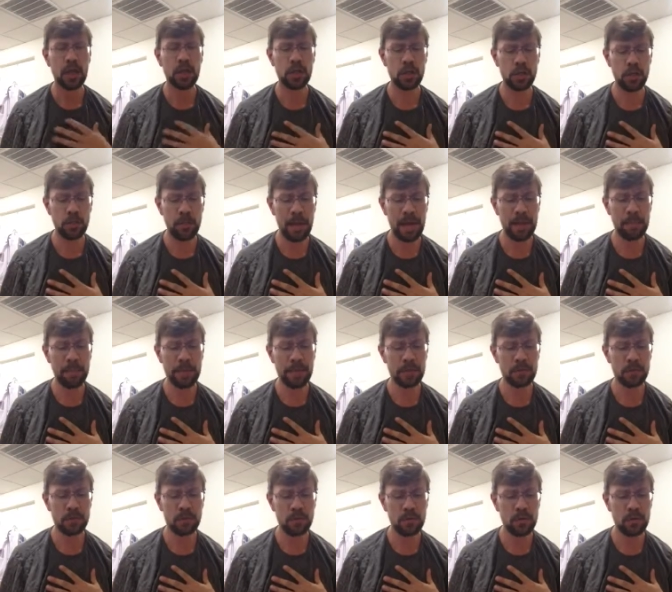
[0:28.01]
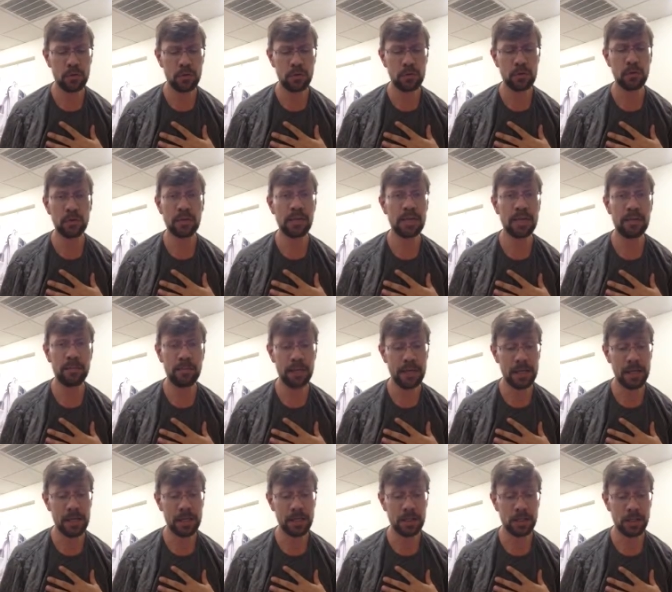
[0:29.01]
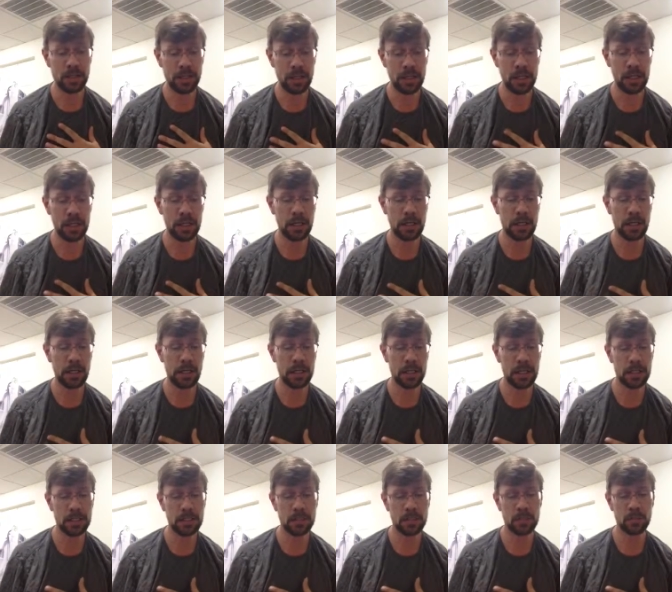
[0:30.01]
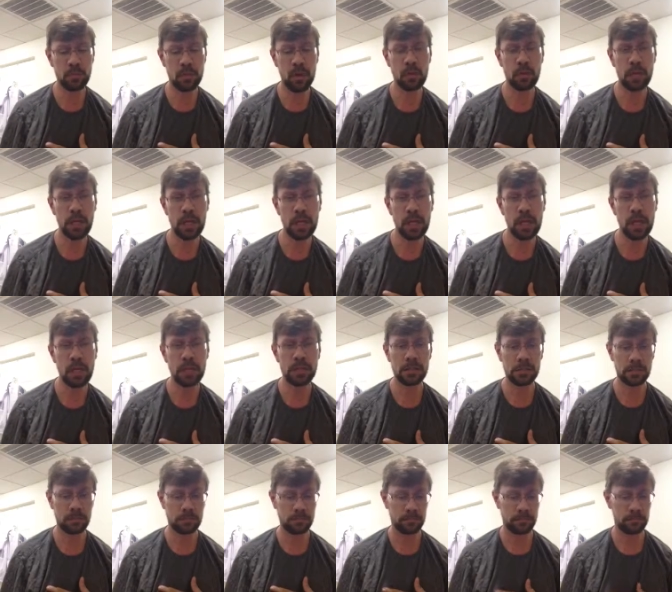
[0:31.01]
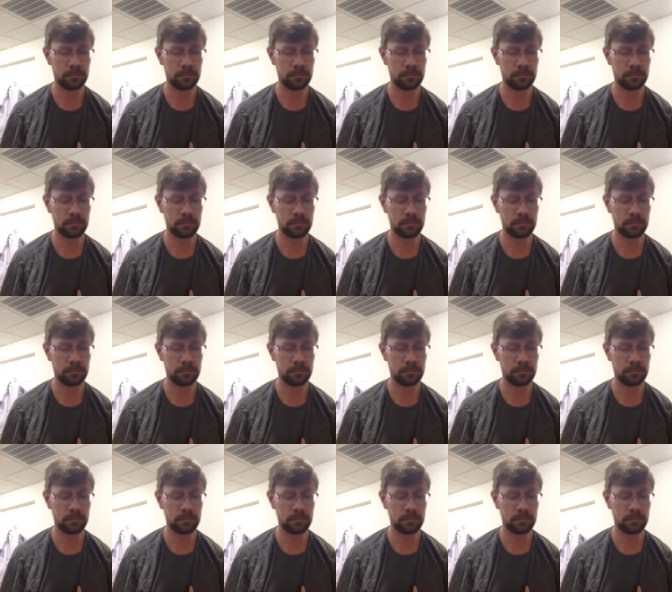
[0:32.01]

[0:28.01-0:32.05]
You make me drool, give me a chill, it just won't end.